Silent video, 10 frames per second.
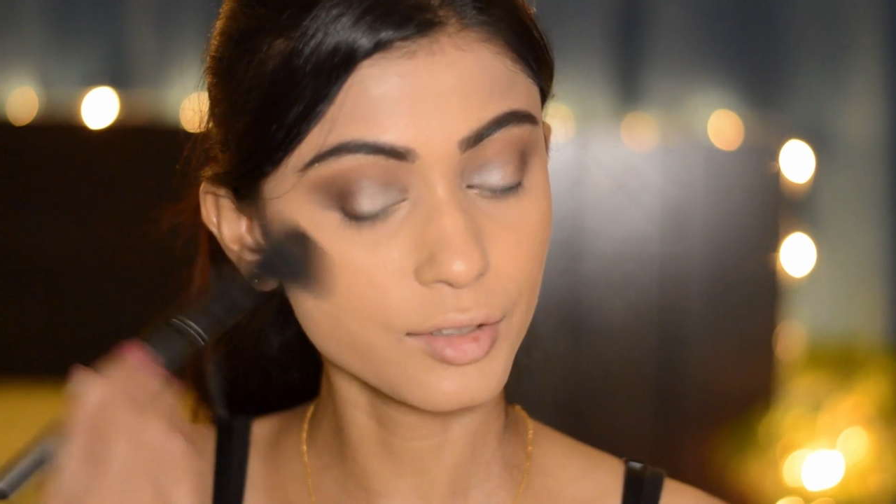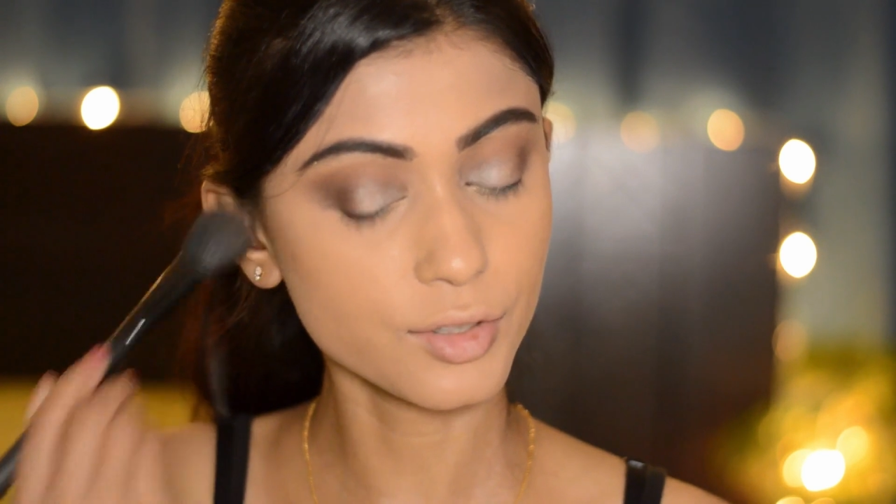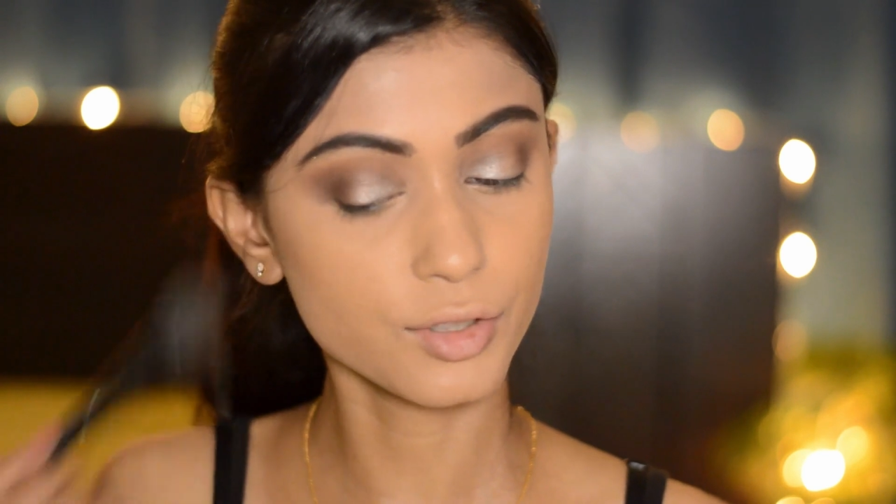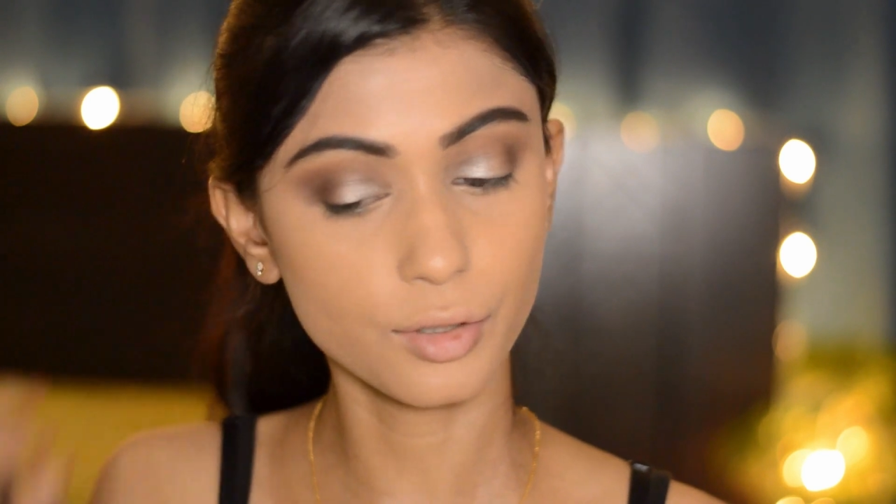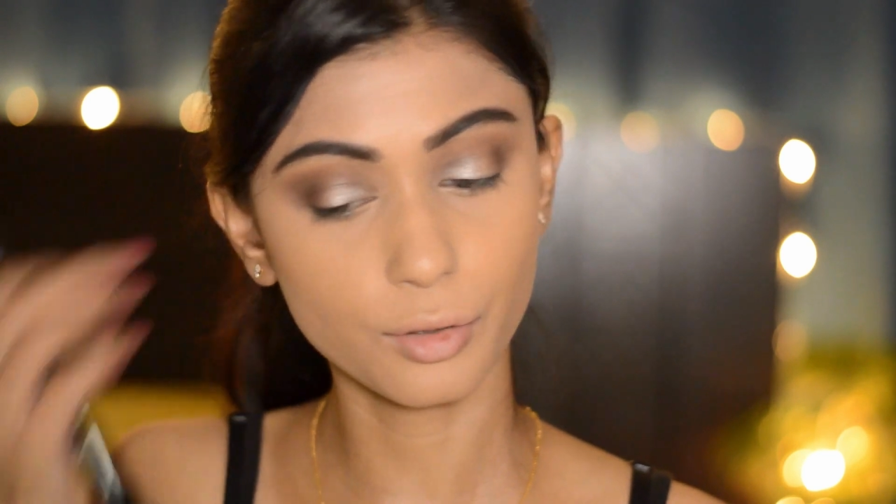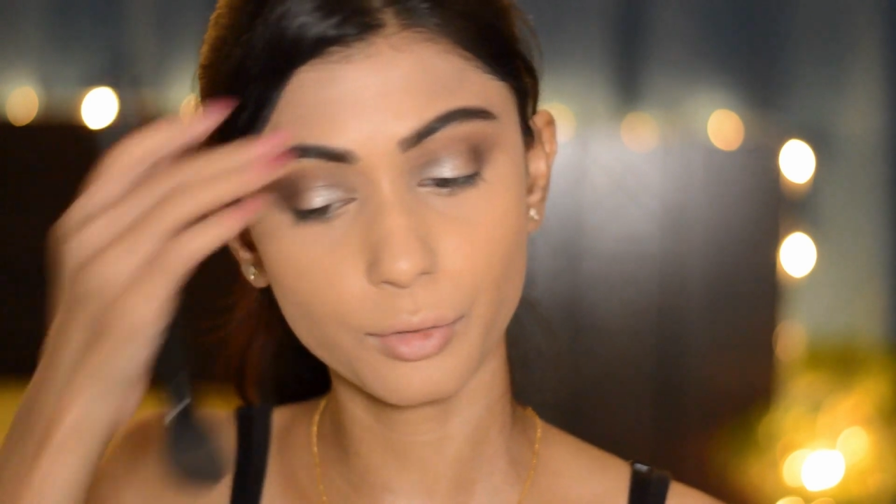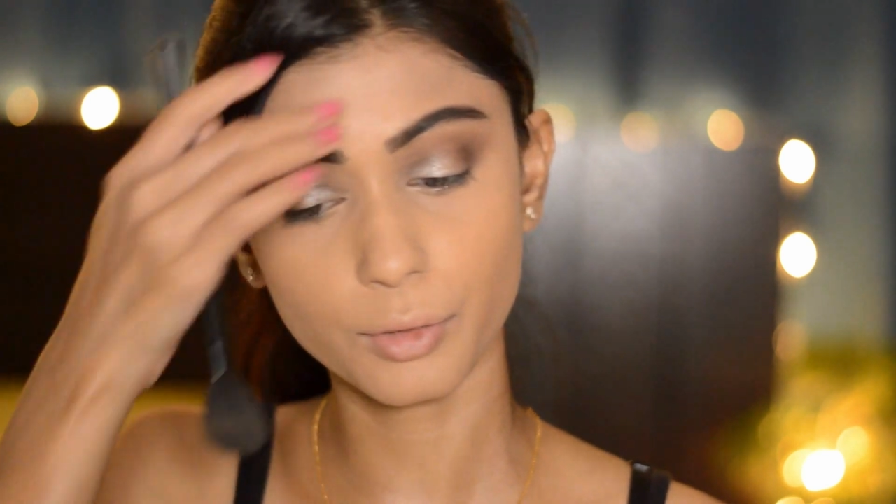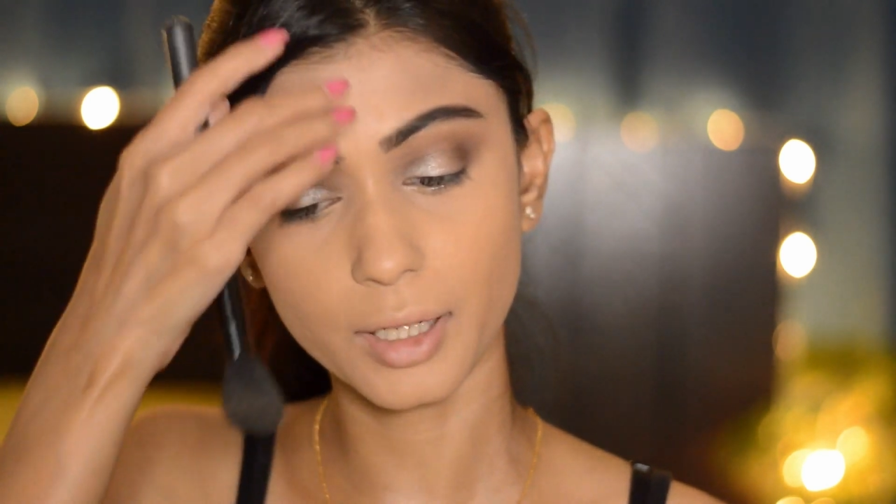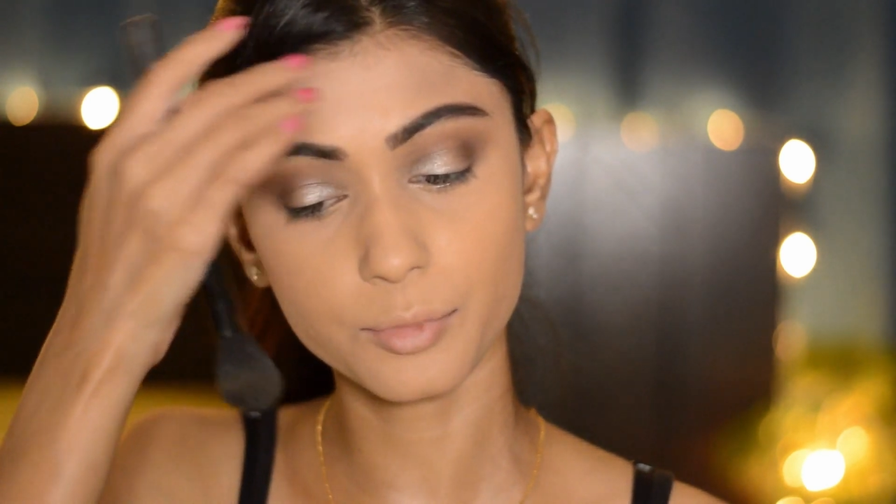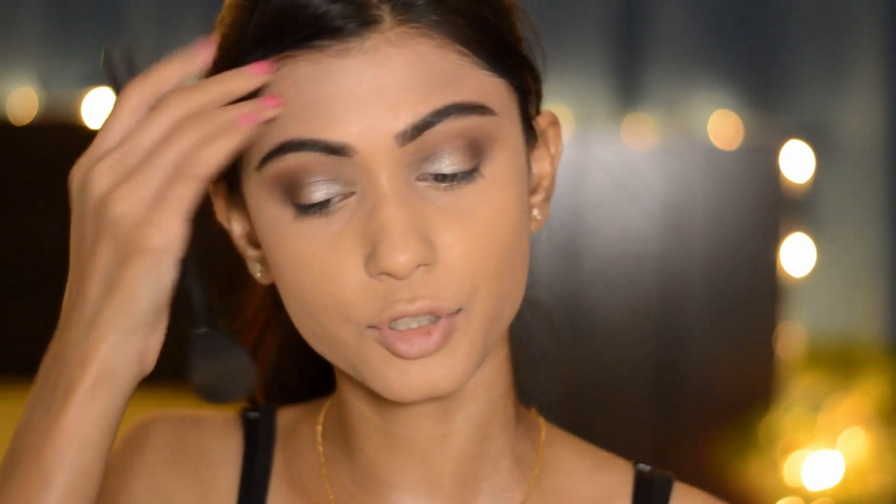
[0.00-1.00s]
so
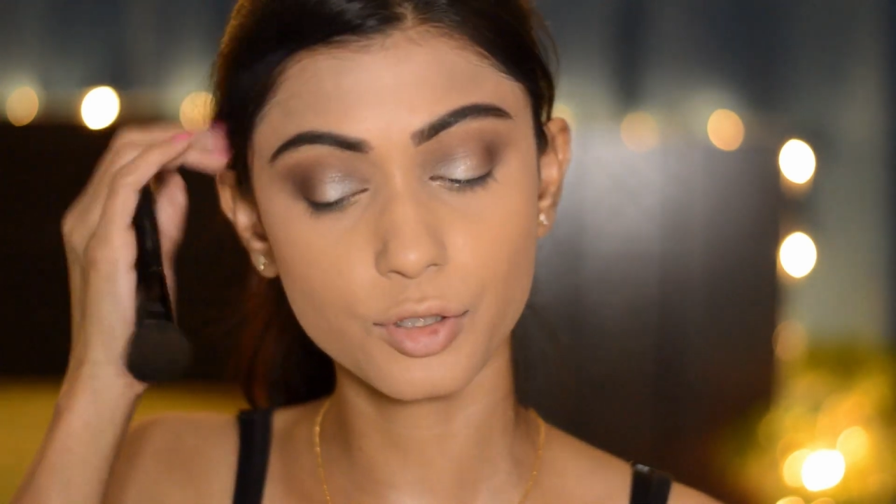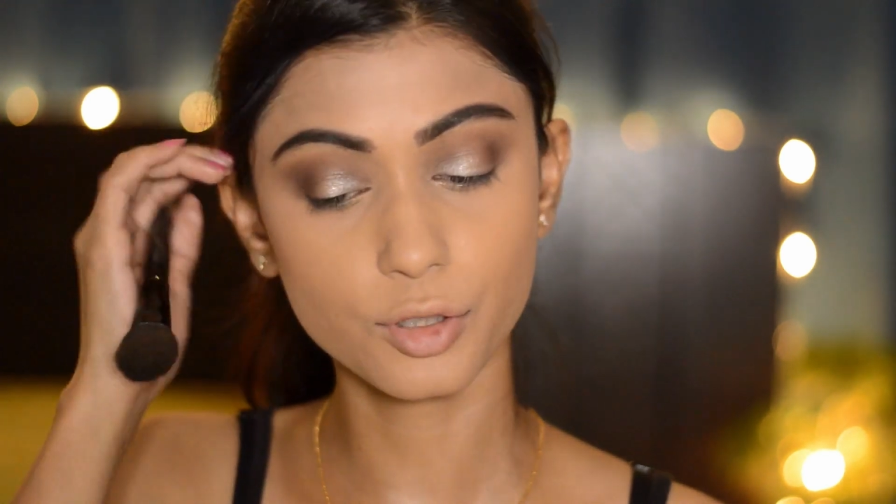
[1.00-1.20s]
I'm just going